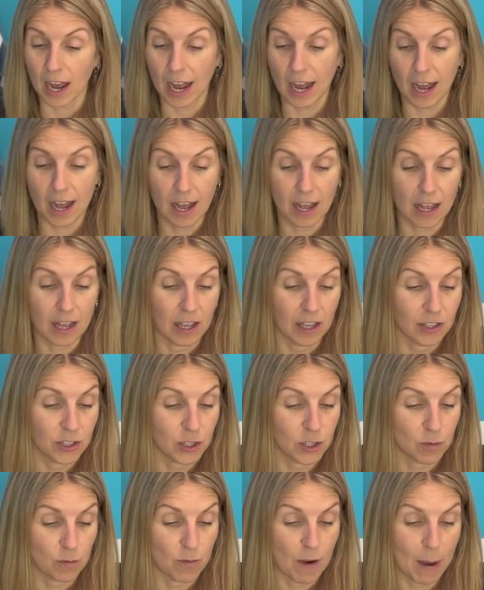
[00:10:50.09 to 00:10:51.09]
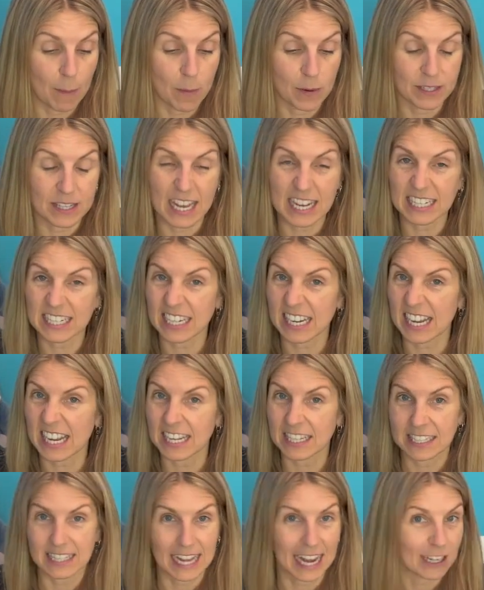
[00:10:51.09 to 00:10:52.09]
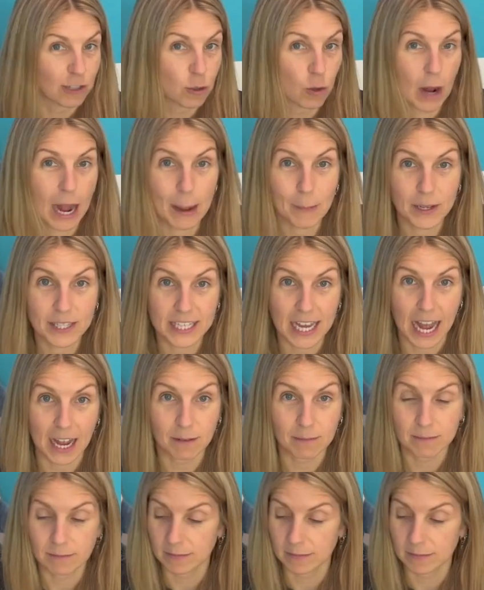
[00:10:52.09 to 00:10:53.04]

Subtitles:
to represent its natural habitat.